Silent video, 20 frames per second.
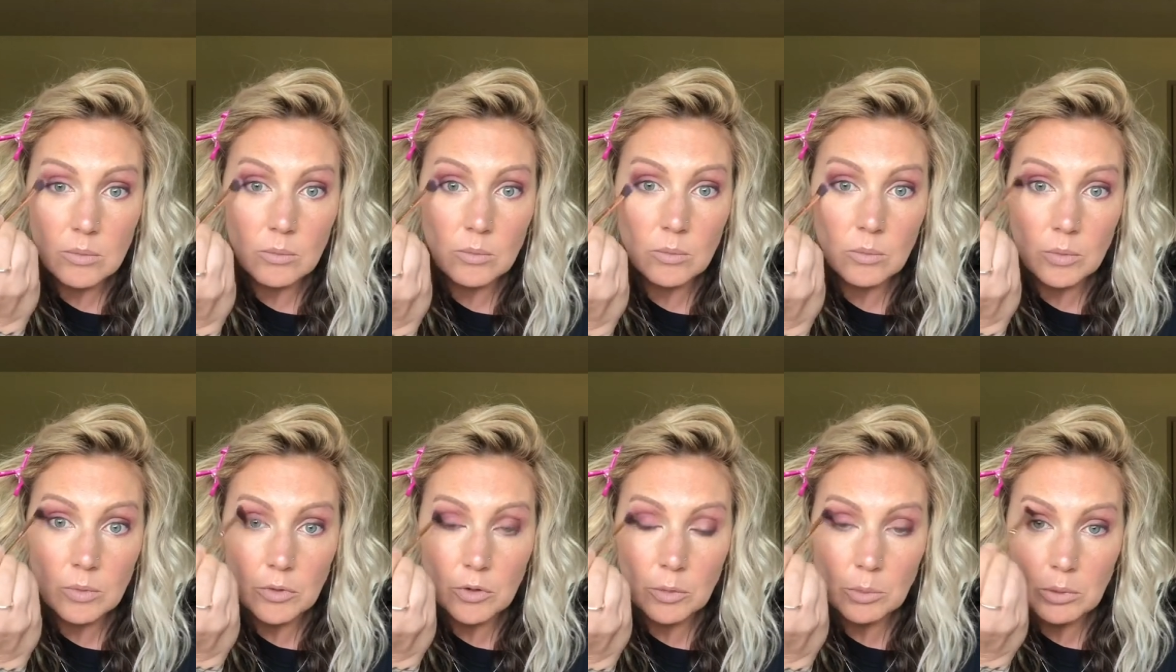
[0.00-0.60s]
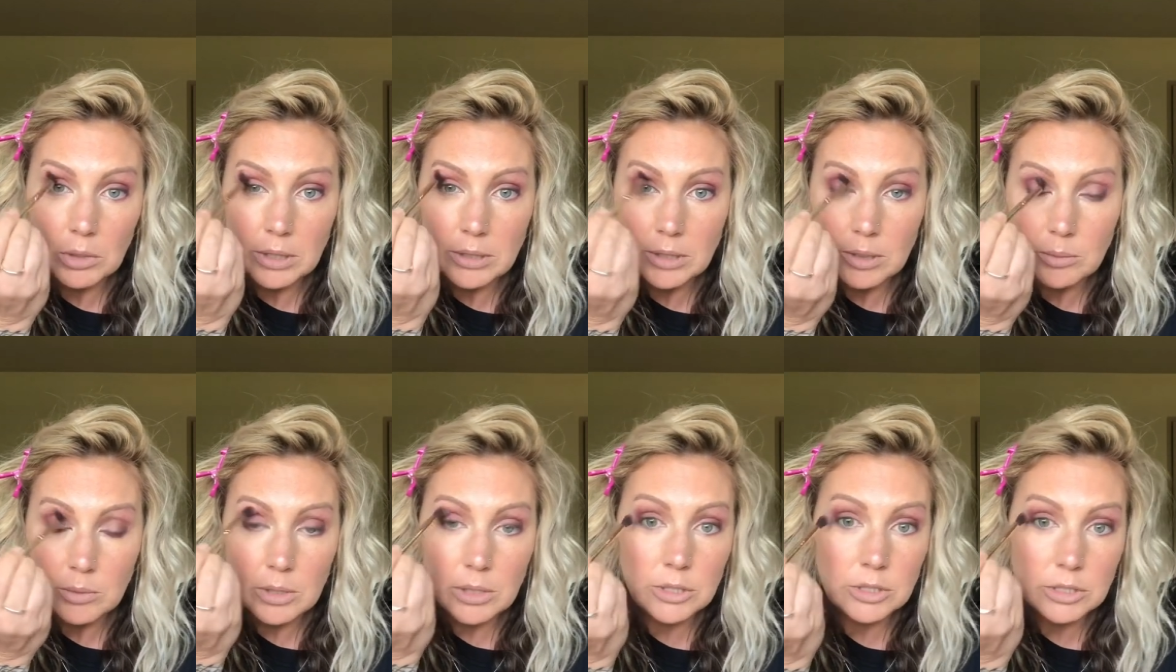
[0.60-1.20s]
with your blendy
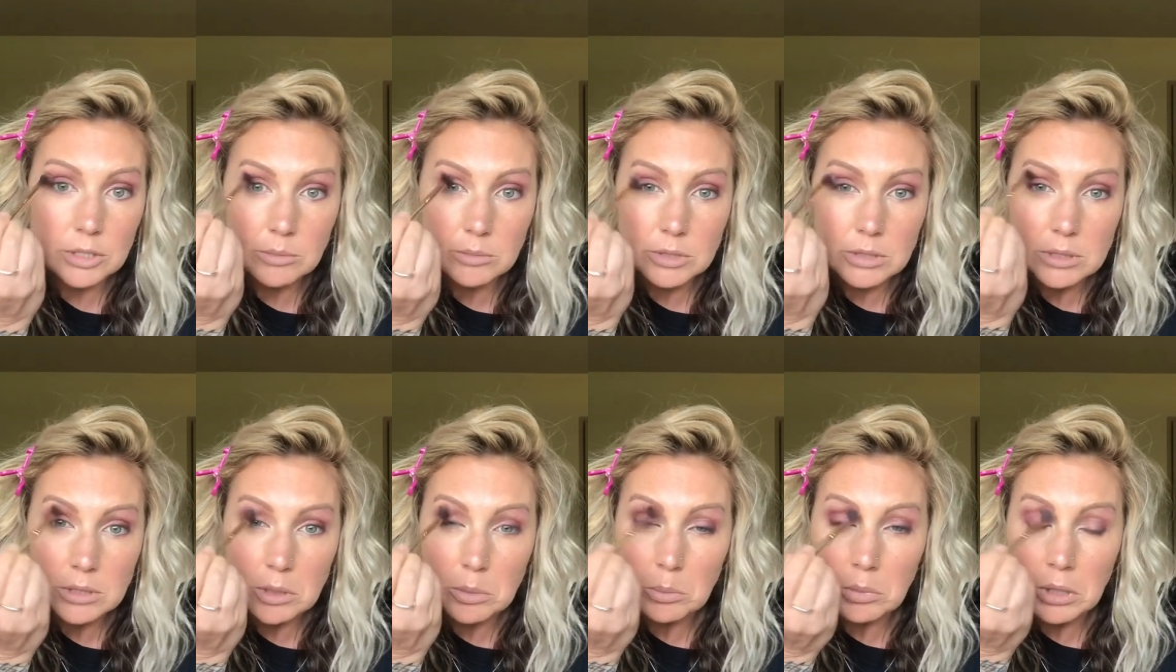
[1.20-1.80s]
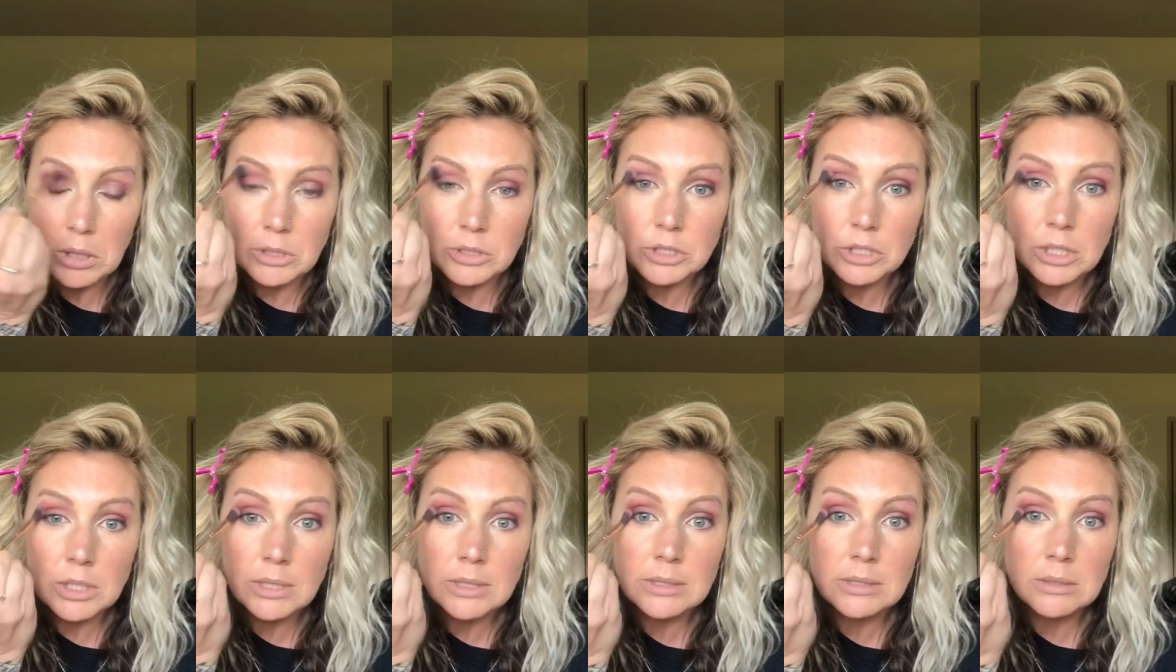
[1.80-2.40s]
brush. I'm just gonna blend
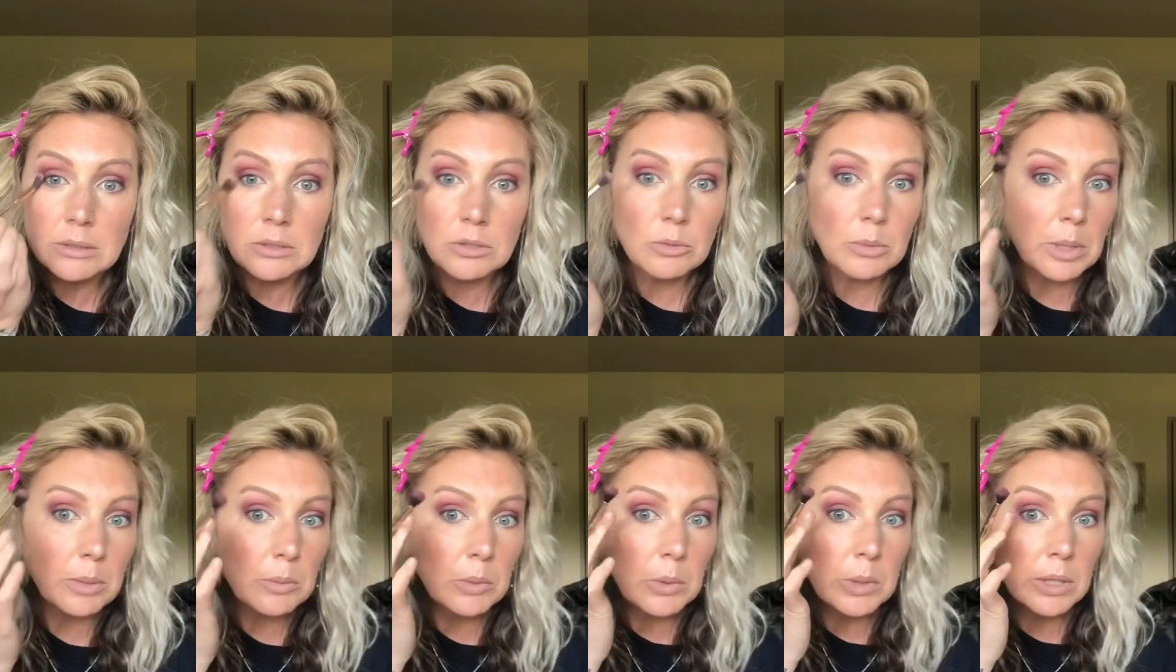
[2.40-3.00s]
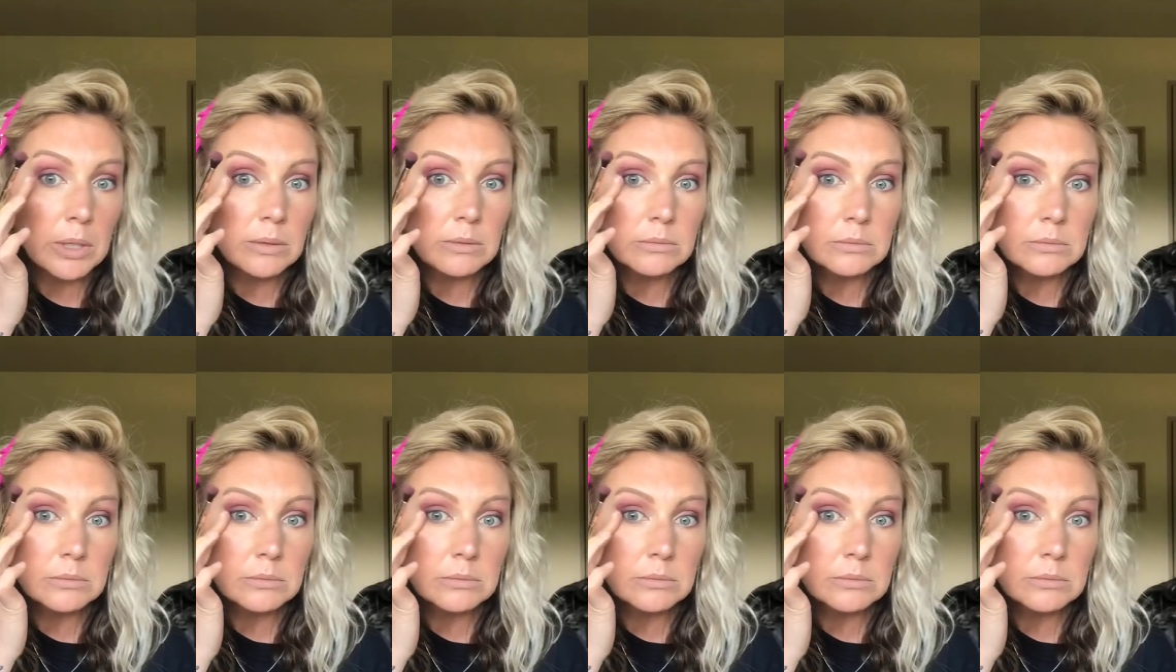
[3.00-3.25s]
just a little bit more,